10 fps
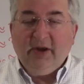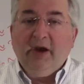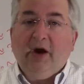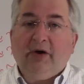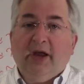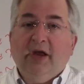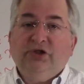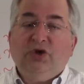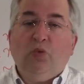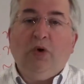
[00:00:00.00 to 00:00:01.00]
Okay,
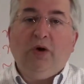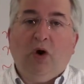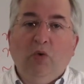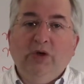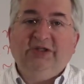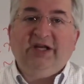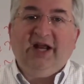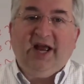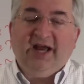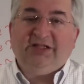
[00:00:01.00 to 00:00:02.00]
so we're always going
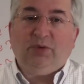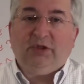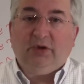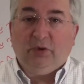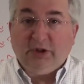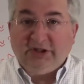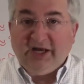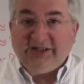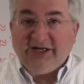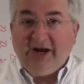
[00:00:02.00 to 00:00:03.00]
to ask what the worst
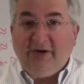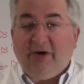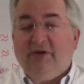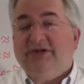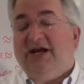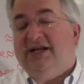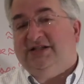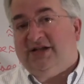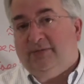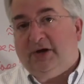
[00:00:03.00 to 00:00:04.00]
case scenario is, and
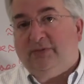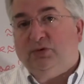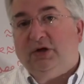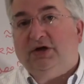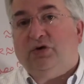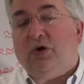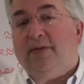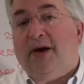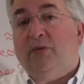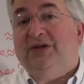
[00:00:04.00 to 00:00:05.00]
sometimes we're going to talk
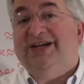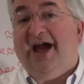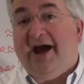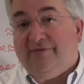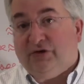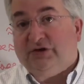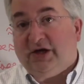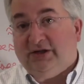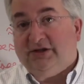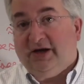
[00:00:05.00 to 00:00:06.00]
about what the average
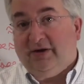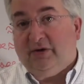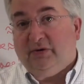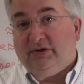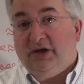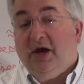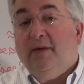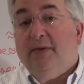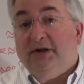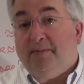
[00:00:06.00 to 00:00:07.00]
case scenario is.
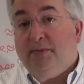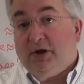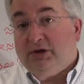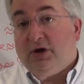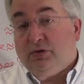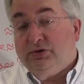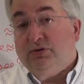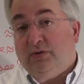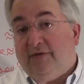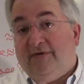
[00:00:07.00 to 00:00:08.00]
But the book goes
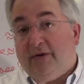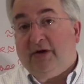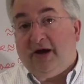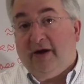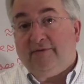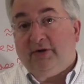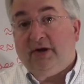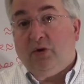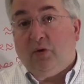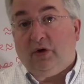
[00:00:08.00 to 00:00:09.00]
through it very
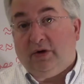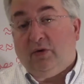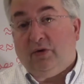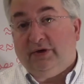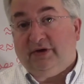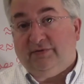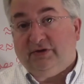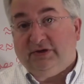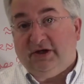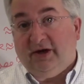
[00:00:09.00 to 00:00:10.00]
carefully, all the
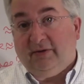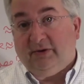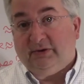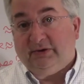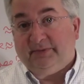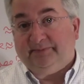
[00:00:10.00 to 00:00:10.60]
different scenarios.